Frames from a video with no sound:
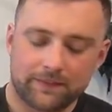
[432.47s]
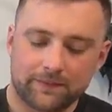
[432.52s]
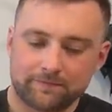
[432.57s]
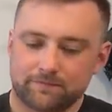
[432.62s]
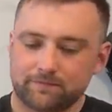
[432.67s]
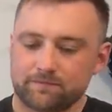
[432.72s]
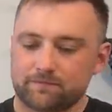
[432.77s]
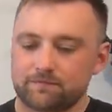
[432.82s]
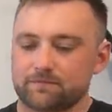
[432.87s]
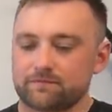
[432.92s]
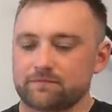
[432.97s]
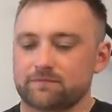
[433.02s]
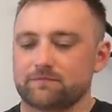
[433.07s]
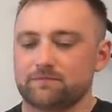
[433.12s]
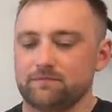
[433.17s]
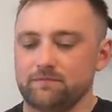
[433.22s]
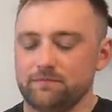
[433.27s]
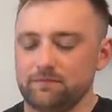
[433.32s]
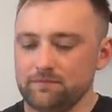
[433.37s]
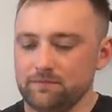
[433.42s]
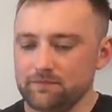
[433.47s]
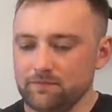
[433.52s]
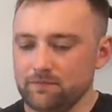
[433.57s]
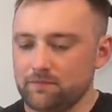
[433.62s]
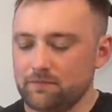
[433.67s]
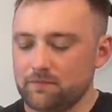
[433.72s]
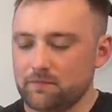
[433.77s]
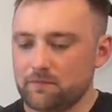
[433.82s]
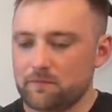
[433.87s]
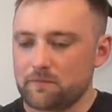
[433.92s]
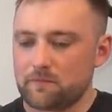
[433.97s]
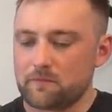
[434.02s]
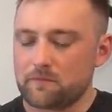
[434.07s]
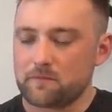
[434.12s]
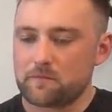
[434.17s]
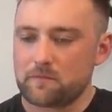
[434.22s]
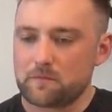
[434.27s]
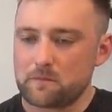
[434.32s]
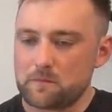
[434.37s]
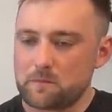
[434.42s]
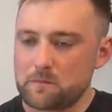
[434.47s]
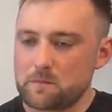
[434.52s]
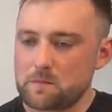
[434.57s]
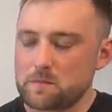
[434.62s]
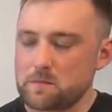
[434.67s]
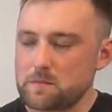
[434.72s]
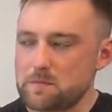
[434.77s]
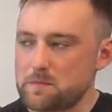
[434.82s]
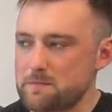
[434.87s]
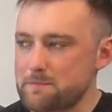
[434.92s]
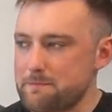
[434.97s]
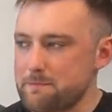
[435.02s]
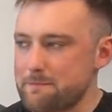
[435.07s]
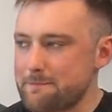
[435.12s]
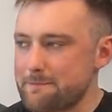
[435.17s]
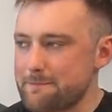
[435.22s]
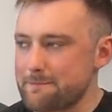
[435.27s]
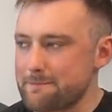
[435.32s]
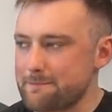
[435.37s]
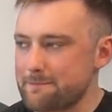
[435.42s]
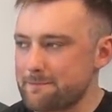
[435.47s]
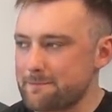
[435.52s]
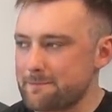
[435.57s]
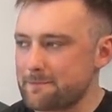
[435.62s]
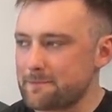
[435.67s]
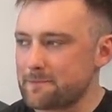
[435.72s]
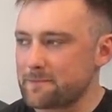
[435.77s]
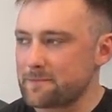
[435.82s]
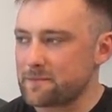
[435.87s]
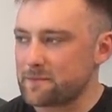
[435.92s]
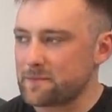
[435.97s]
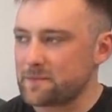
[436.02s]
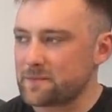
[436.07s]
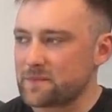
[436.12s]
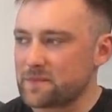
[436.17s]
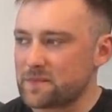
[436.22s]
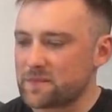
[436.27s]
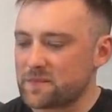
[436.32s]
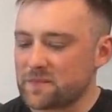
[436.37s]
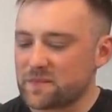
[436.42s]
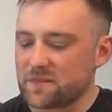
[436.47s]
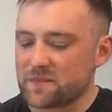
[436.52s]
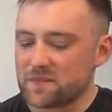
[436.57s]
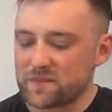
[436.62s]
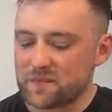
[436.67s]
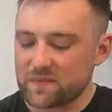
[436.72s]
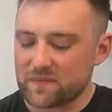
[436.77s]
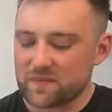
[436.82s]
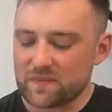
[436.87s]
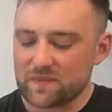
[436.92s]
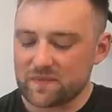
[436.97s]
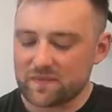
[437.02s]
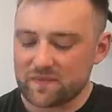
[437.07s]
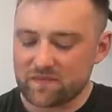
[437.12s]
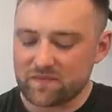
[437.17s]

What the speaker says: (silent)